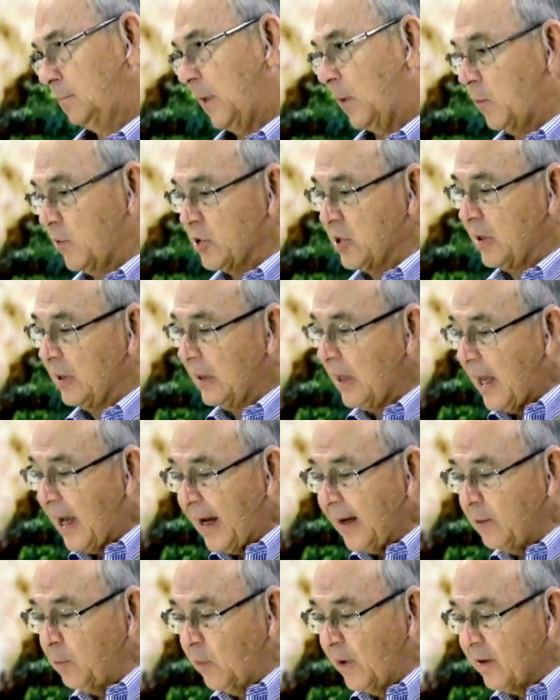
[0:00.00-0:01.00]
and was in
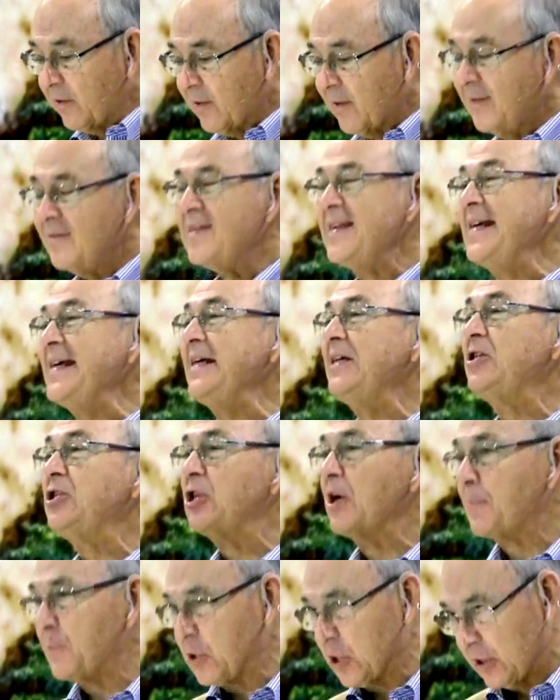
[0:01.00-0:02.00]
line with the
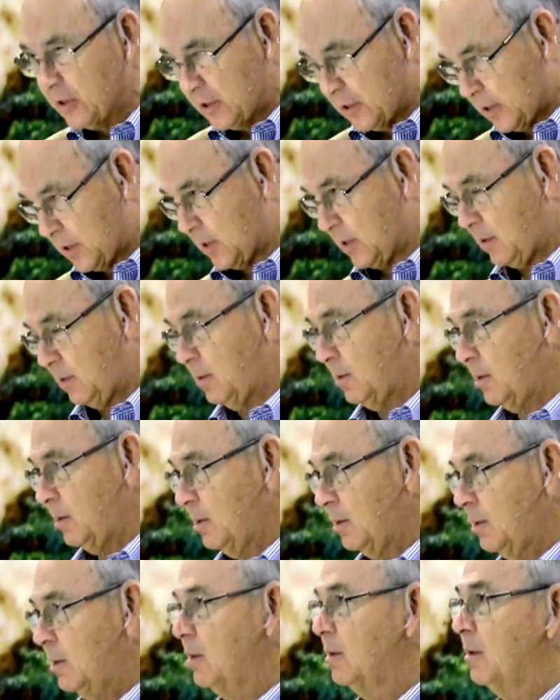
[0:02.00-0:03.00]
Egyptians'
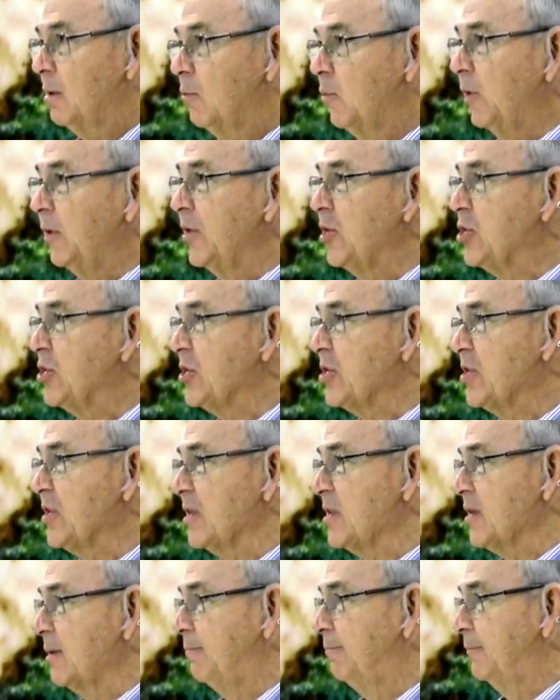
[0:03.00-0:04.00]
religious
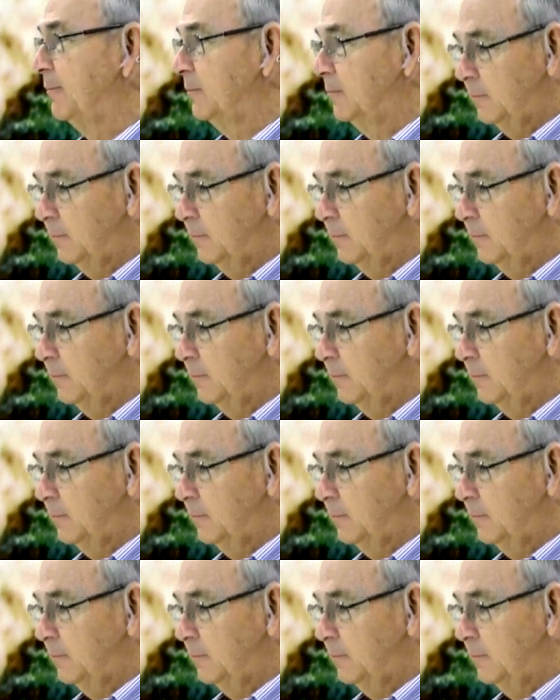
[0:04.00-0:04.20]
system.